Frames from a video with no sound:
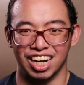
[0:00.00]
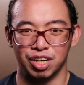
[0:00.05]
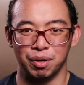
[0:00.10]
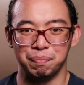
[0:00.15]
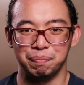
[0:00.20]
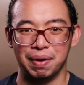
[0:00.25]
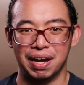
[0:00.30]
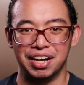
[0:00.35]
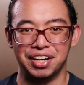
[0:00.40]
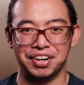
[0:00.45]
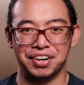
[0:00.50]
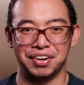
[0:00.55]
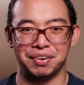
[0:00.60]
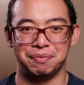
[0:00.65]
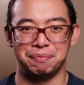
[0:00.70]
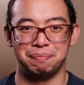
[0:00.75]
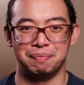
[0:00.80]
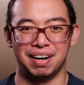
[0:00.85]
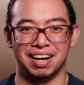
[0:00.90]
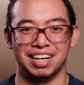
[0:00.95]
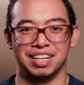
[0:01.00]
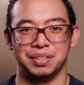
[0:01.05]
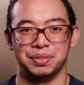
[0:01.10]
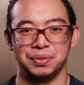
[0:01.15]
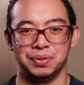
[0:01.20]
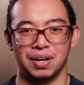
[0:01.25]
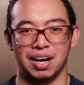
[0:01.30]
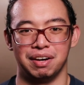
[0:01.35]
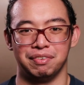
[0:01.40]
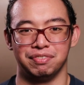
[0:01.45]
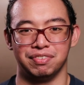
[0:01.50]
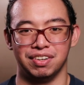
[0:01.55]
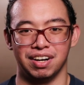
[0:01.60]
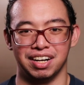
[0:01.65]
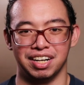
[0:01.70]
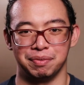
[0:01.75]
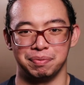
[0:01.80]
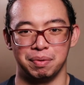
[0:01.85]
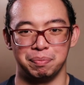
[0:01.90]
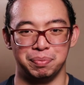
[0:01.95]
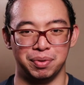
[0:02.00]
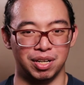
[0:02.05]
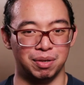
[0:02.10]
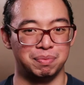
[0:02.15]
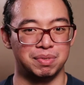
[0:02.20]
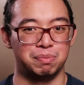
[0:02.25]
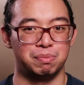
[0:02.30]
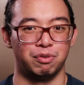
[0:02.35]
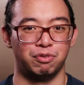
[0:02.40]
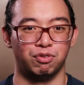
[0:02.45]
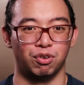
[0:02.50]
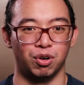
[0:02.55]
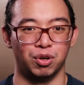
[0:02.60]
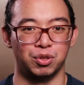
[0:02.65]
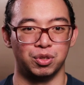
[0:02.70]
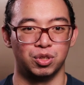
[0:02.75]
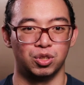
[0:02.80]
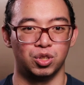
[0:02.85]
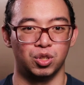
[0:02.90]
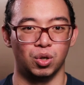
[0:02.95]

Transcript: A companion of mine who have gone up the pyramids before